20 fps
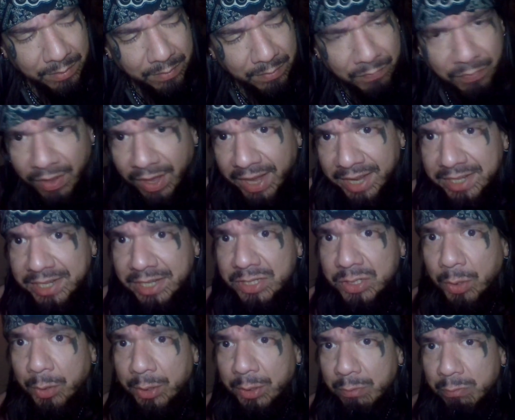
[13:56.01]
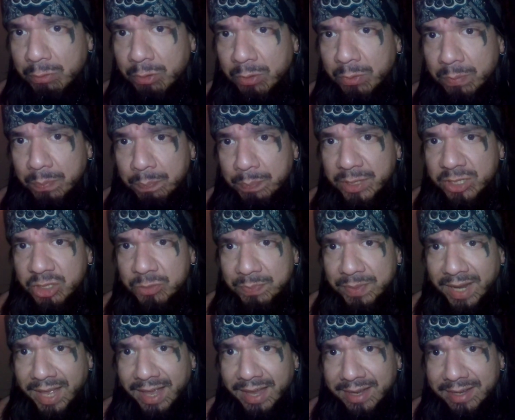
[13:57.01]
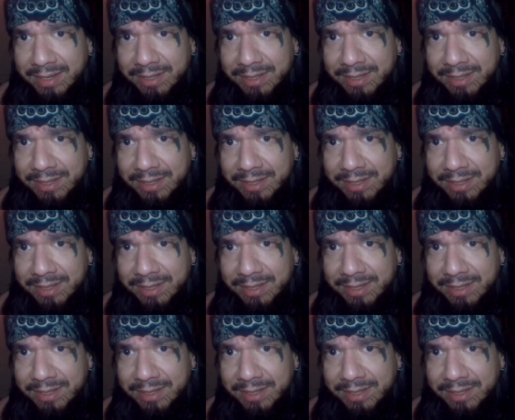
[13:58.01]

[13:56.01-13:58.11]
Find a dark room, pitch black,